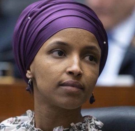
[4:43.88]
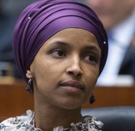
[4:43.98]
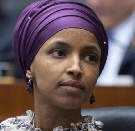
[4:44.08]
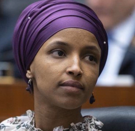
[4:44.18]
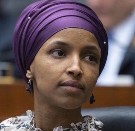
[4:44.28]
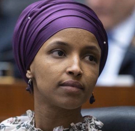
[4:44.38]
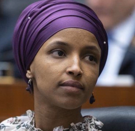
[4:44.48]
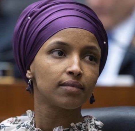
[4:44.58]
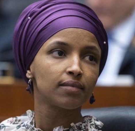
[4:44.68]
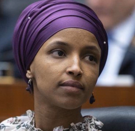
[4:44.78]

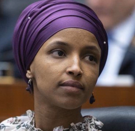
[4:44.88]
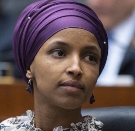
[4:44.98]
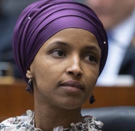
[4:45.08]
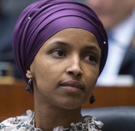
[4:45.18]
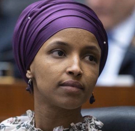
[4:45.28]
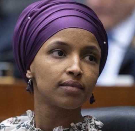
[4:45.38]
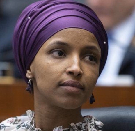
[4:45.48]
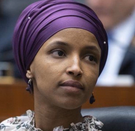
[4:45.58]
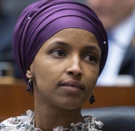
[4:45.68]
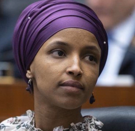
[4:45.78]

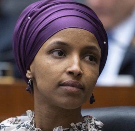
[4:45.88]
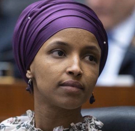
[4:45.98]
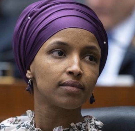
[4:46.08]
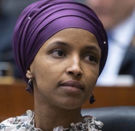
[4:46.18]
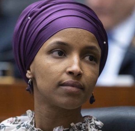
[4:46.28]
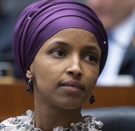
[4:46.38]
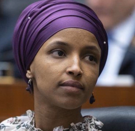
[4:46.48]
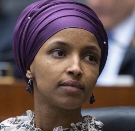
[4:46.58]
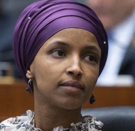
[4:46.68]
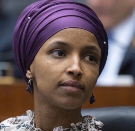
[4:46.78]

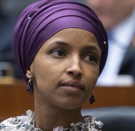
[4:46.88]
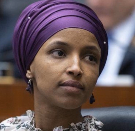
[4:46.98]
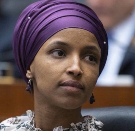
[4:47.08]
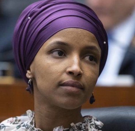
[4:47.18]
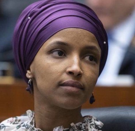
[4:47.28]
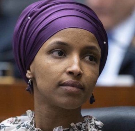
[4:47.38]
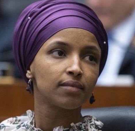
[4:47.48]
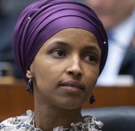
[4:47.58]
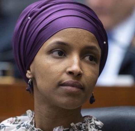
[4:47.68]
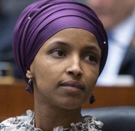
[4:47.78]

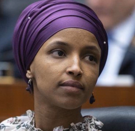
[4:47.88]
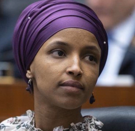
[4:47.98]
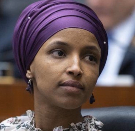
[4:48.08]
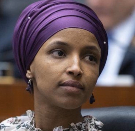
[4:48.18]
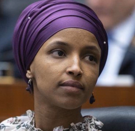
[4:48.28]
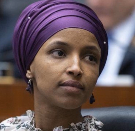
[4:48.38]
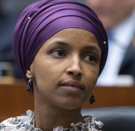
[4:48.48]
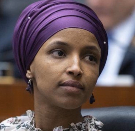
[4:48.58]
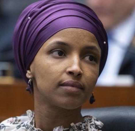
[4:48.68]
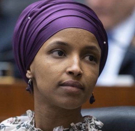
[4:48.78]

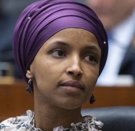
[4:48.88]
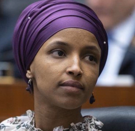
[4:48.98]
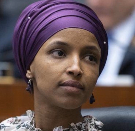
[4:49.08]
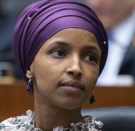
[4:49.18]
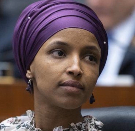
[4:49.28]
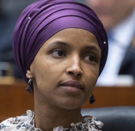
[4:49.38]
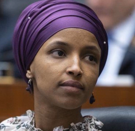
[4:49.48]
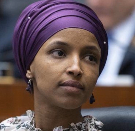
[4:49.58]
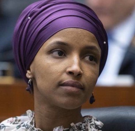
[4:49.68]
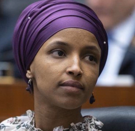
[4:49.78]

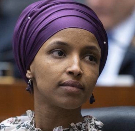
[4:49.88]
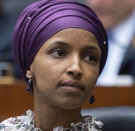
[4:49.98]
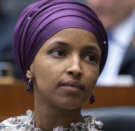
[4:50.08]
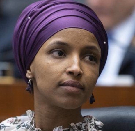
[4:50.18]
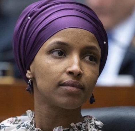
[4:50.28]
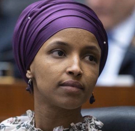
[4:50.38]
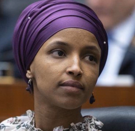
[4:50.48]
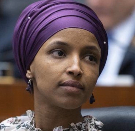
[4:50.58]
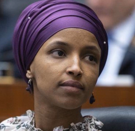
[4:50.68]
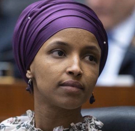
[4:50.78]

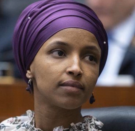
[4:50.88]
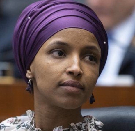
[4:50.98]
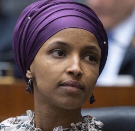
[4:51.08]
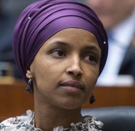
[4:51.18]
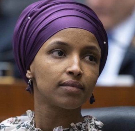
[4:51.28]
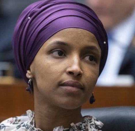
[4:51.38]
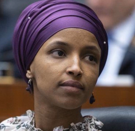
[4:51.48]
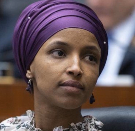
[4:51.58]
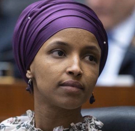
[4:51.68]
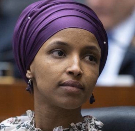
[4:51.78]
The face doesn't move, so there is nothing to read.